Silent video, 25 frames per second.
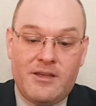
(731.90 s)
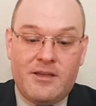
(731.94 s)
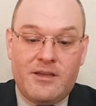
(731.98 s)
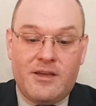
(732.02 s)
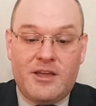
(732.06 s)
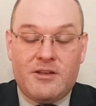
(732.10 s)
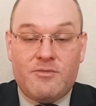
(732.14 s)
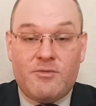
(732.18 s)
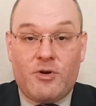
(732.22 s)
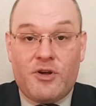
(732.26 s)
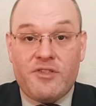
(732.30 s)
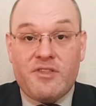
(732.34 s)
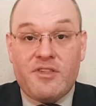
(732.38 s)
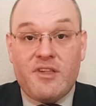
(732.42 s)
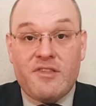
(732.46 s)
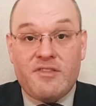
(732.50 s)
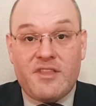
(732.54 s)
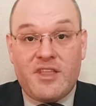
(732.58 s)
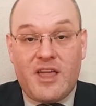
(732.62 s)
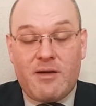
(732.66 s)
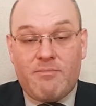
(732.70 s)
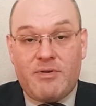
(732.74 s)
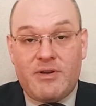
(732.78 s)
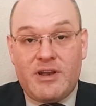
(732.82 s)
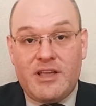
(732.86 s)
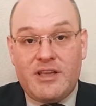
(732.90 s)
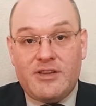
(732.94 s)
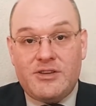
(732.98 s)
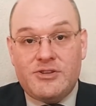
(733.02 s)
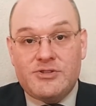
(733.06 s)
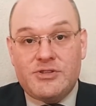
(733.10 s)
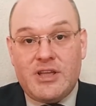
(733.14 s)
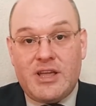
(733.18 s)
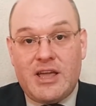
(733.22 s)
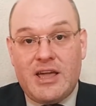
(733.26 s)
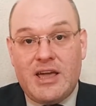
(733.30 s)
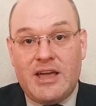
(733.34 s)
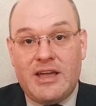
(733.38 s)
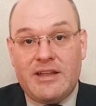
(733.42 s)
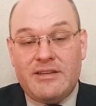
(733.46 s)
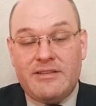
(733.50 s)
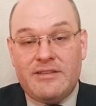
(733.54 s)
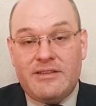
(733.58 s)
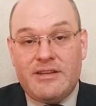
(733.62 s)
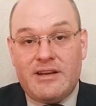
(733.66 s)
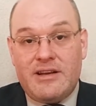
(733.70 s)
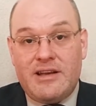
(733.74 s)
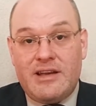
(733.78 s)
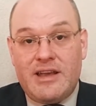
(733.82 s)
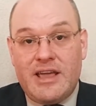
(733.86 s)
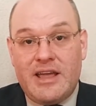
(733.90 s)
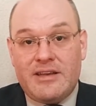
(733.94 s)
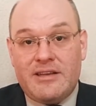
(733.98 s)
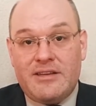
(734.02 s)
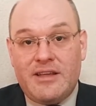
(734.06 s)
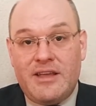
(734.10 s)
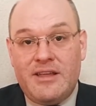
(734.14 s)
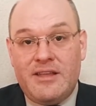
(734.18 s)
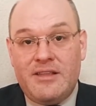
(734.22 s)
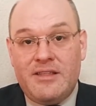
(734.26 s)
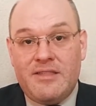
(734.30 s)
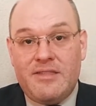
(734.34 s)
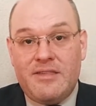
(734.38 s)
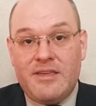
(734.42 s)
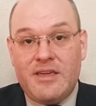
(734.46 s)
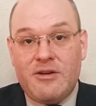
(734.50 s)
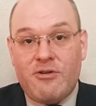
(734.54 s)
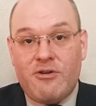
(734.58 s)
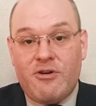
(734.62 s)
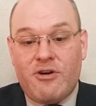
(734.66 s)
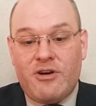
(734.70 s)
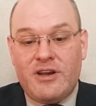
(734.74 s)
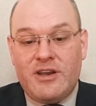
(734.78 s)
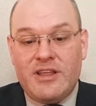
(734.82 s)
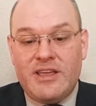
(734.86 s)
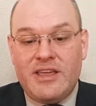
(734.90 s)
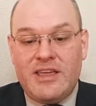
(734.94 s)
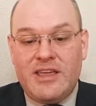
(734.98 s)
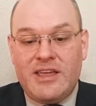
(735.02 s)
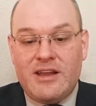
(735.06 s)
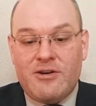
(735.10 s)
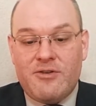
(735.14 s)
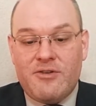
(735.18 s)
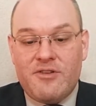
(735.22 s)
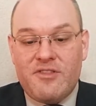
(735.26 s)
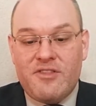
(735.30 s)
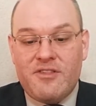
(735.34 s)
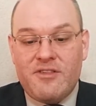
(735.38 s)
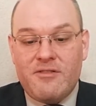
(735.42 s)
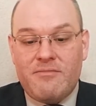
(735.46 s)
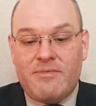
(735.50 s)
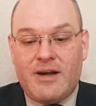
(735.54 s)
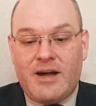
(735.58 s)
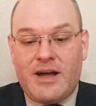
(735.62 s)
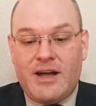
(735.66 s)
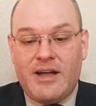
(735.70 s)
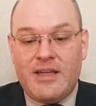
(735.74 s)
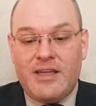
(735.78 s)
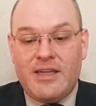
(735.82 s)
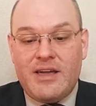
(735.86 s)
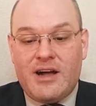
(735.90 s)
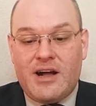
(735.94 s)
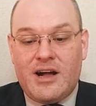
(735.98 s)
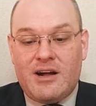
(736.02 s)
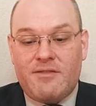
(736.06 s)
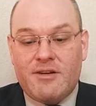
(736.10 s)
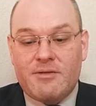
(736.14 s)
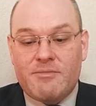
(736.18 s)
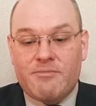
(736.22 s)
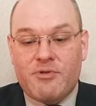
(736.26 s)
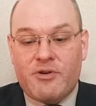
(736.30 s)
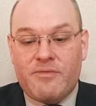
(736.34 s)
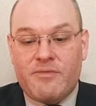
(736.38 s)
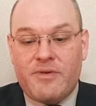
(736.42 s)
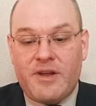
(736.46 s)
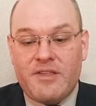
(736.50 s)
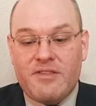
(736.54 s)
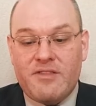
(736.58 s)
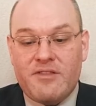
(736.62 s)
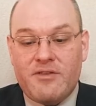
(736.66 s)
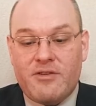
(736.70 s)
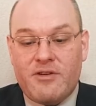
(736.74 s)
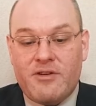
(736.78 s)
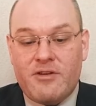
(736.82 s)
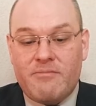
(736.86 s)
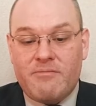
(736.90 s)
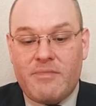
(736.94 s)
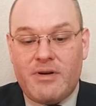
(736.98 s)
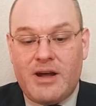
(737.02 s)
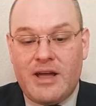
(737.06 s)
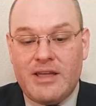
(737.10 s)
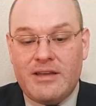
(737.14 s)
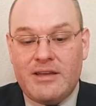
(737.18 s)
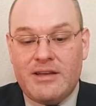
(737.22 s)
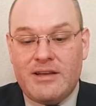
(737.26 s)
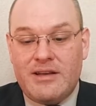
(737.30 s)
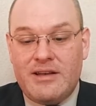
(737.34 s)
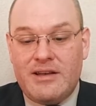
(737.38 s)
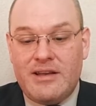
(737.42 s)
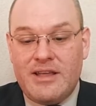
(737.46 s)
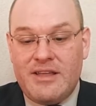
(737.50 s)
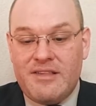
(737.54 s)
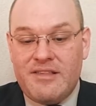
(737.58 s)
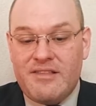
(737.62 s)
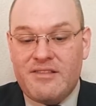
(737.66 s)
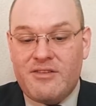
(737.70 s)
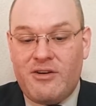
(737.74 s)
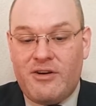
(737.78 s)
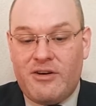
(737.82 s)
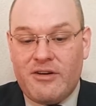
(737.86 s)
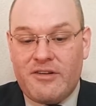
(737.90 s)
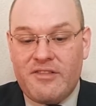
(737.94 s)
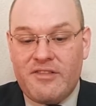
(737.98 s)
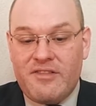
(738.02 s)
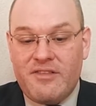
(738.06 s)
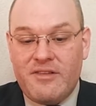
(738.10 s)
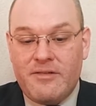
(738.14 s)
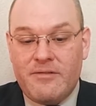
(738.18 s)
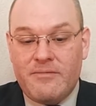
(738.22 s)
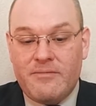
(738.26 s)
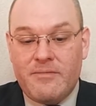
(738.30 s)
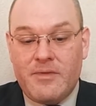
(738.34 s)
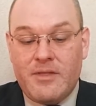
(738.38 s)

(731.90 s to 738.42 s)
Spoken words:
It was established and led in the early years by Harvard professor Michael Hiscox.